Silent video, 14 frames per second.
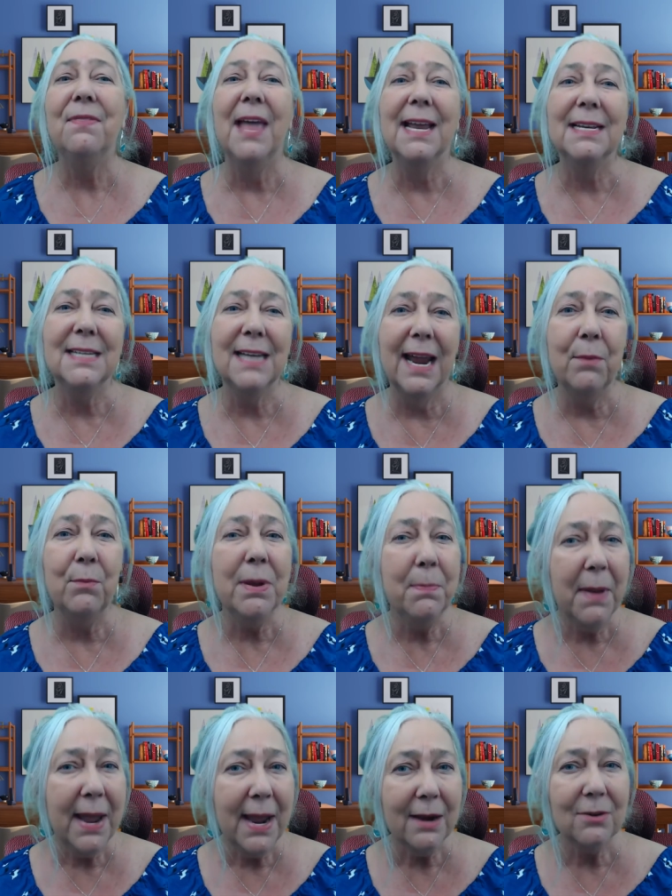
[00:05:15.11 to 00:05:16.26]
that dam
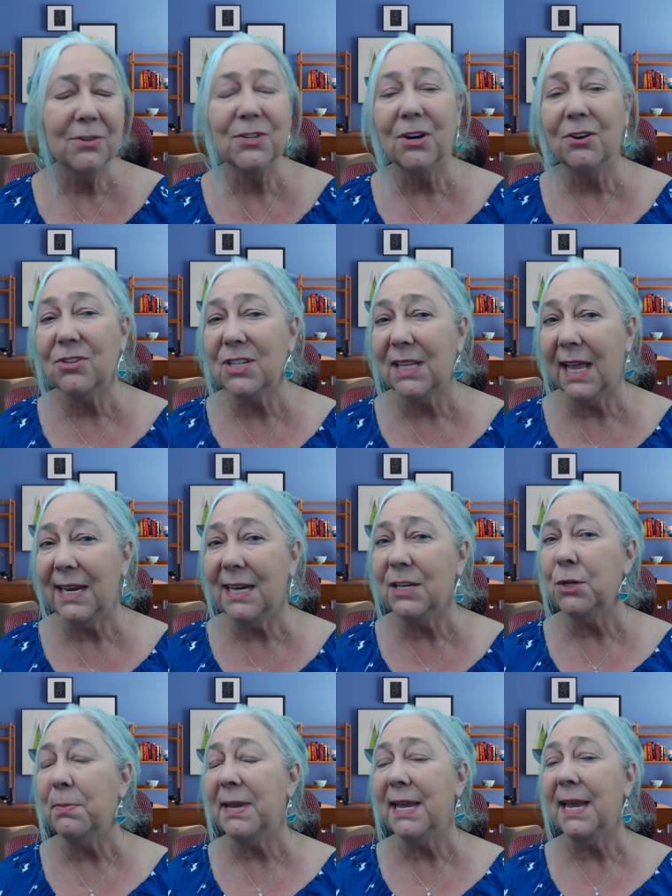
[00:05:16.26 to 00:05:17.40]
repairs are slated
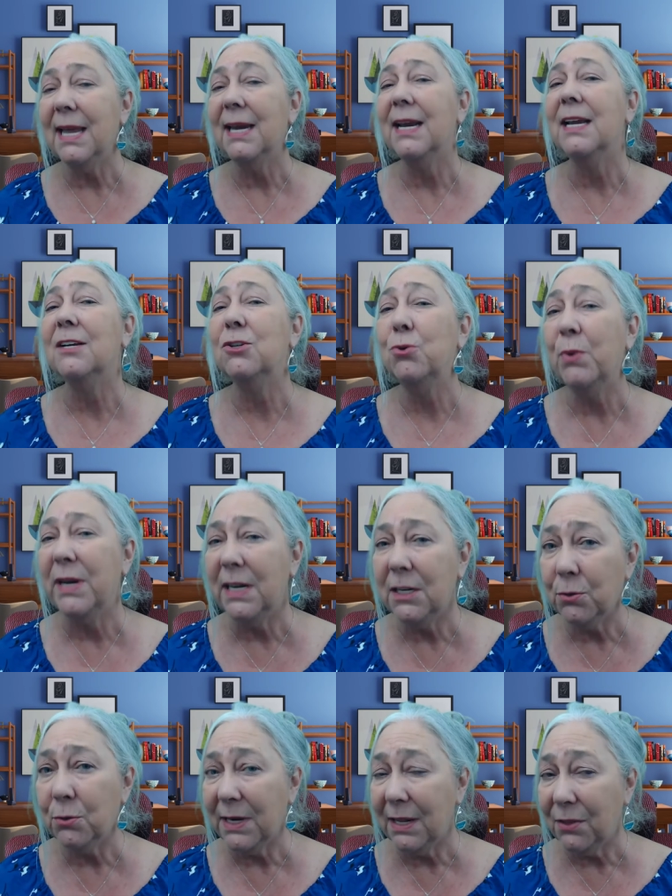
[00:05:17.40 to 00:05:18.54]
to begin in
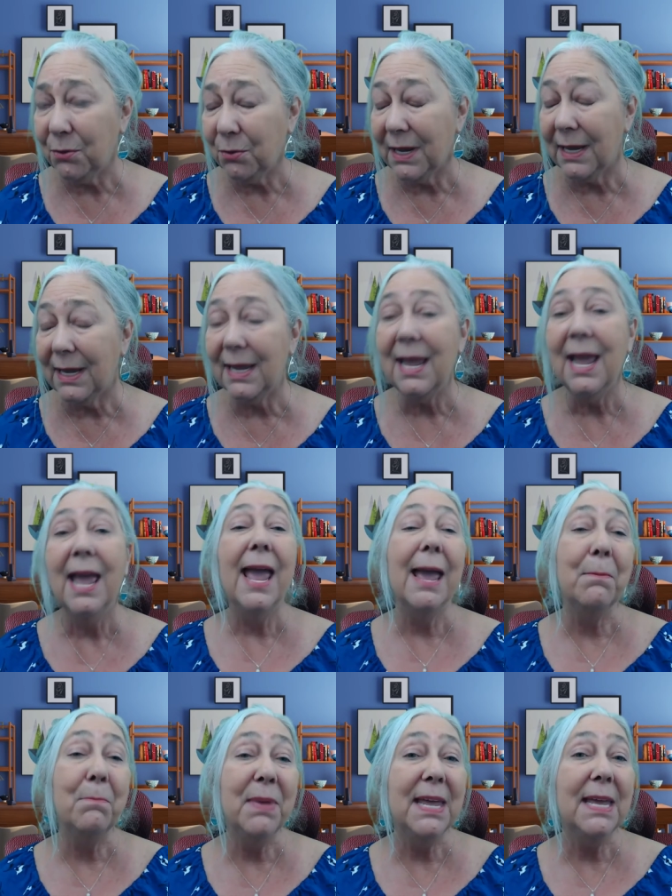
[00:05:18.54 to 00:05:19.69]
2023
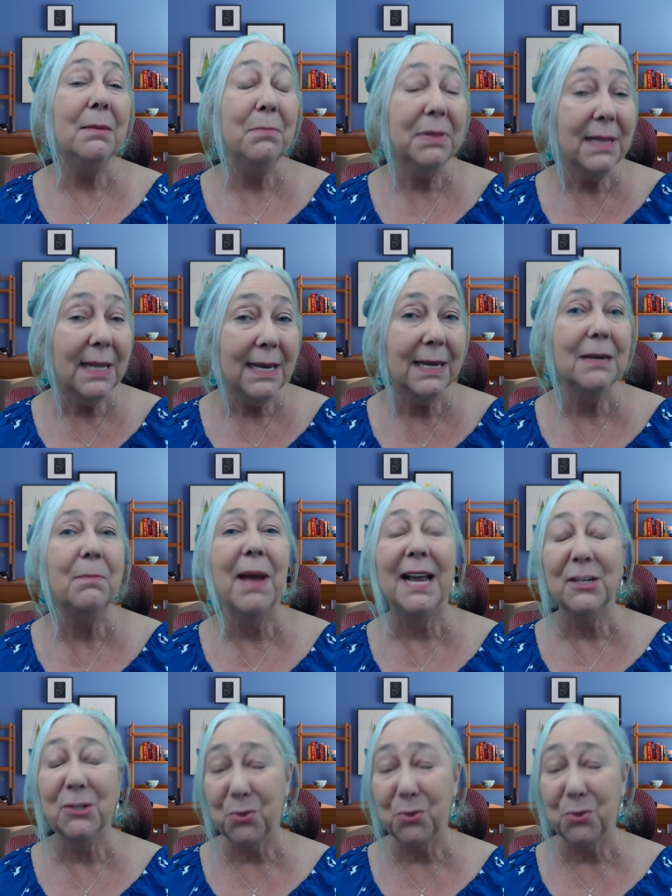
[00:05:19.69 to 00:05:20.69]
and be completed by